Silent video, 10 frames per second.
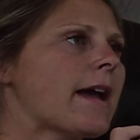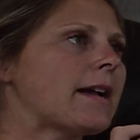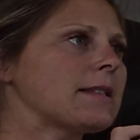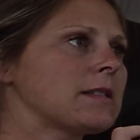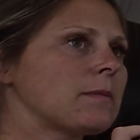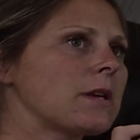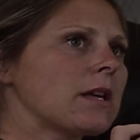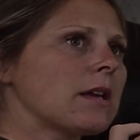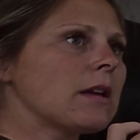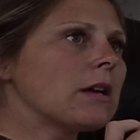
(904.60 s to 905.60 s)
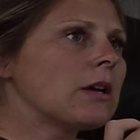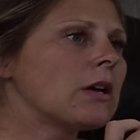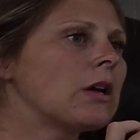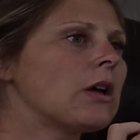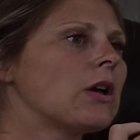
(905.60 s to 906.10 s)
asked me
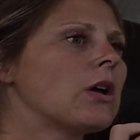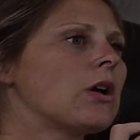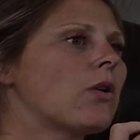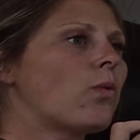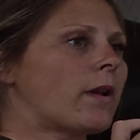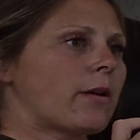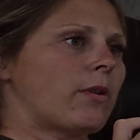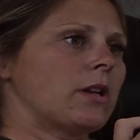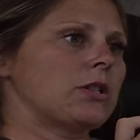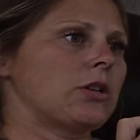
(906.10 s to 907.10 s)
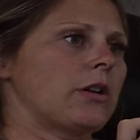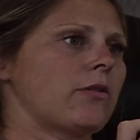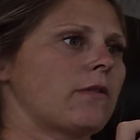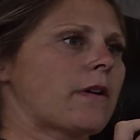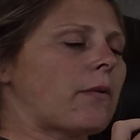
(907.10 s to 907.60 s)
what I wanted to do,
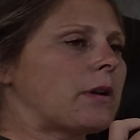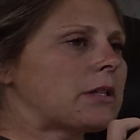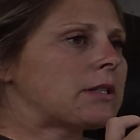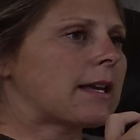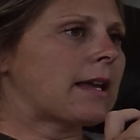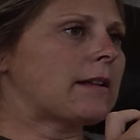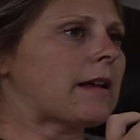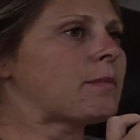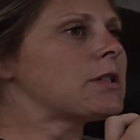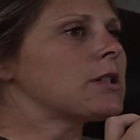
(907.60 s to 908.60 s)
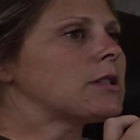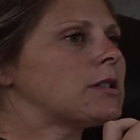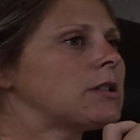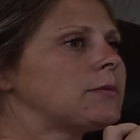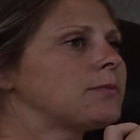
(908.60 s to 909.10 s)
if I wanted to get an
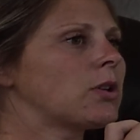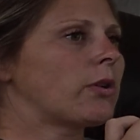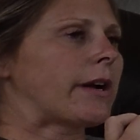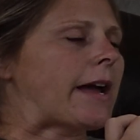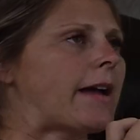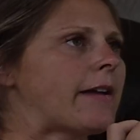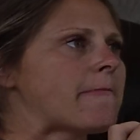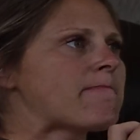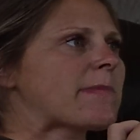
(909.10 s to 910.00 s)
epidural or not.